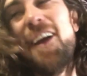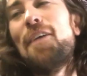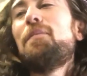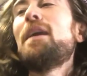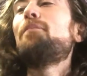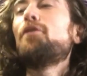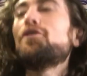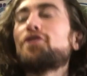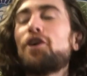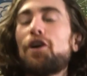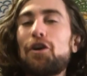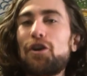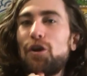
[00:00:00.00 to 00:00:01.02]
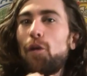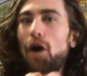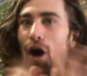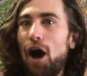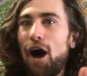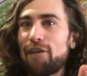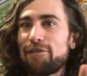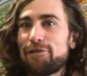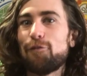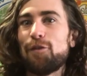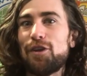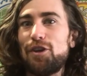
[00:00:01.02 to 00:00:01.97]
People turn you off
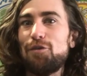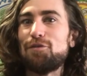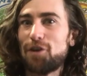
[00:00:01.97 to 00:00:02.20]
when you